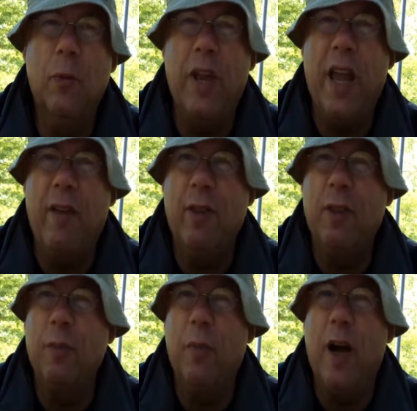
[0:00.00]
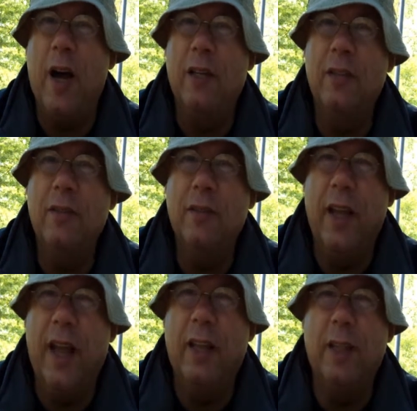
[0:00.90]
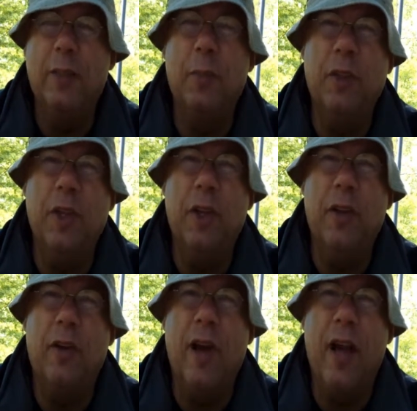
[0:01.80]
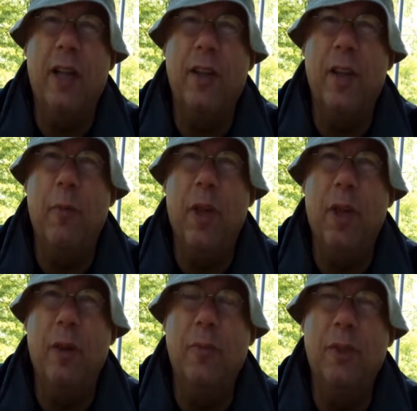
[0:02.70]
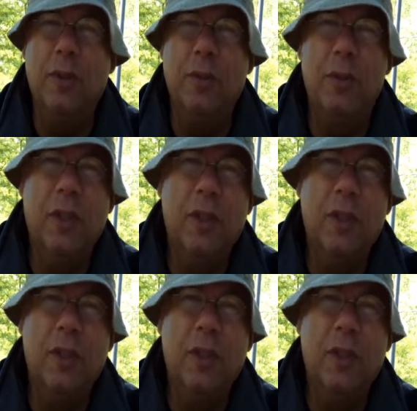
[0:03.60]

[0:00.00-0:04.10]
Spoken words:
We have a spot at this particular island that we come to,